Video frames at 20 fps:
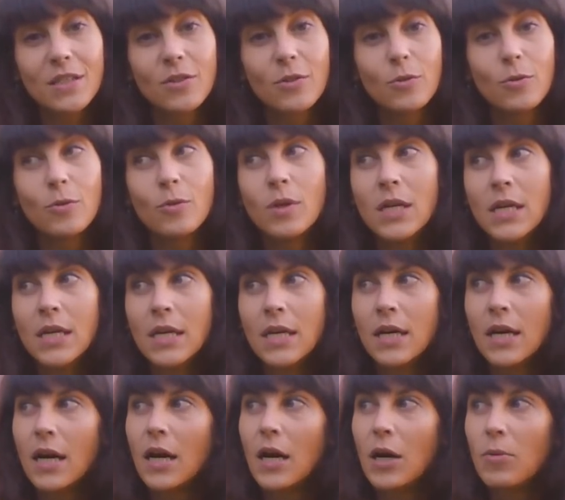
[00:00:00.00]
So
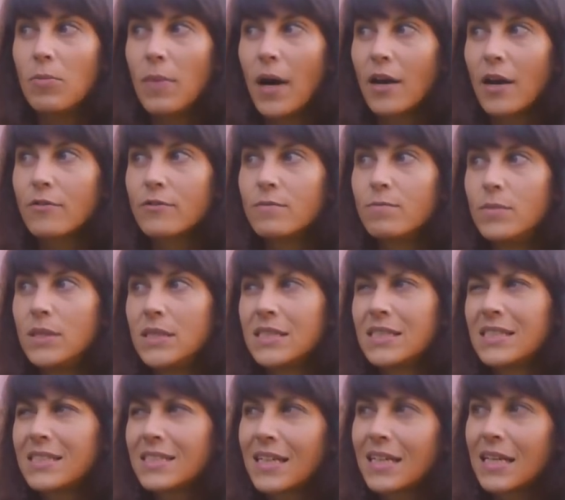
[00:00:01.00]
um, I've been
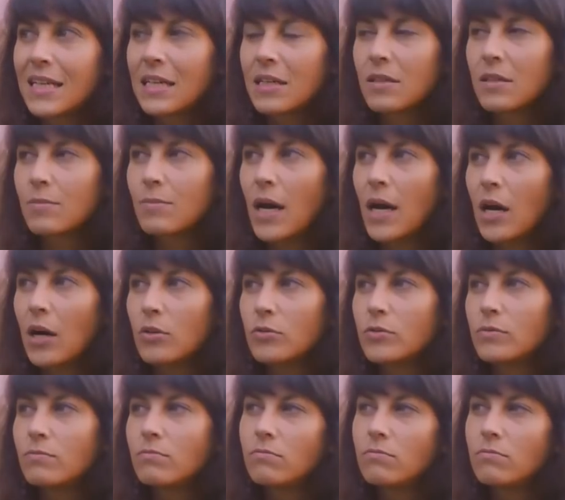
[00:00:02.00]
studying about